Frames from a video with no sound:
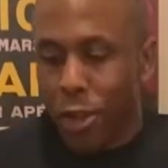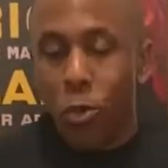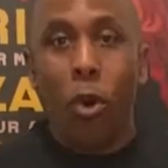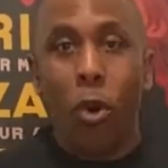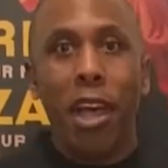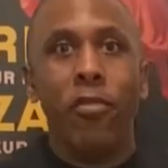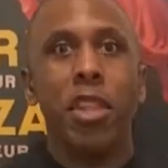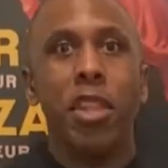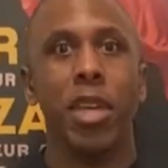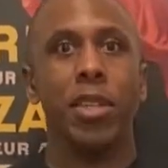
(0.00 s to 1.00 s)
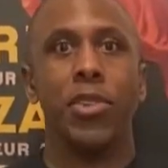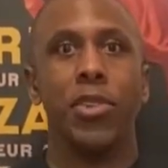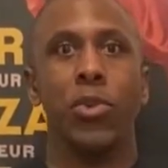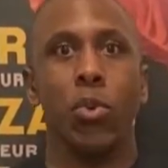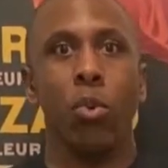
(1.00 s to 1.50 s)
you want everything
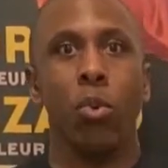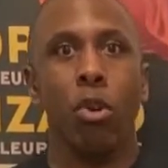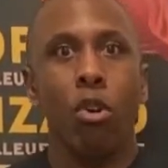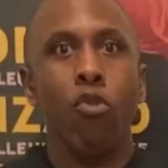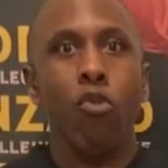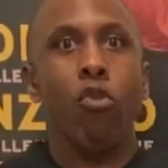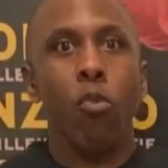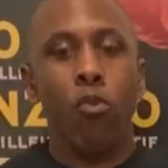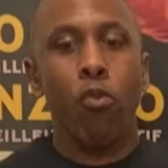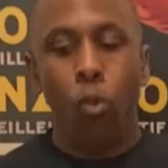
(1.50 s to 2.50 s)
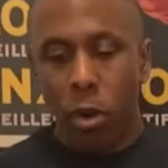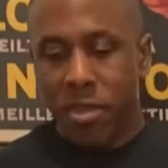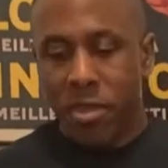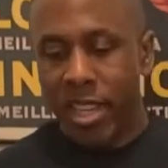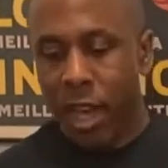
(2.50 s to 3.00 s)
to
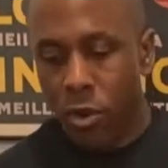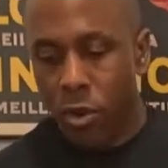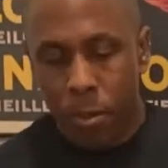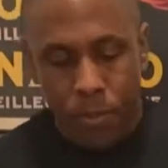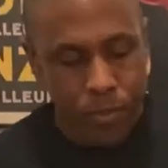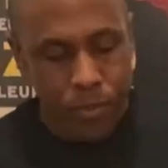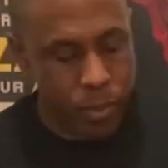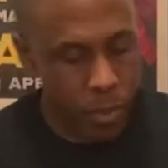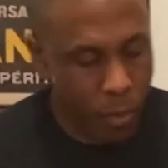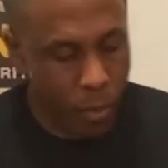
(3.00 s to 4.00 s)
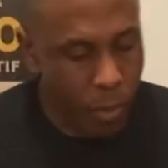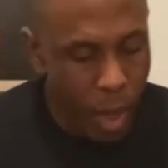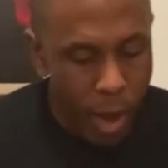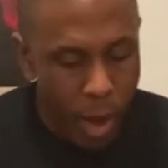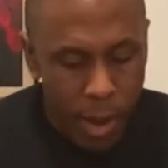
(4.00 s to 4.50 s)
form together.
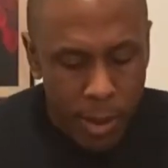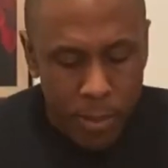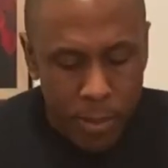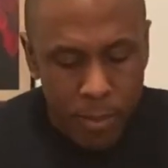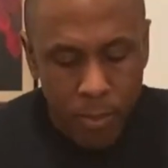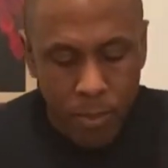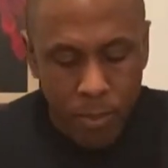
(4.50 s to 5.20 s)
And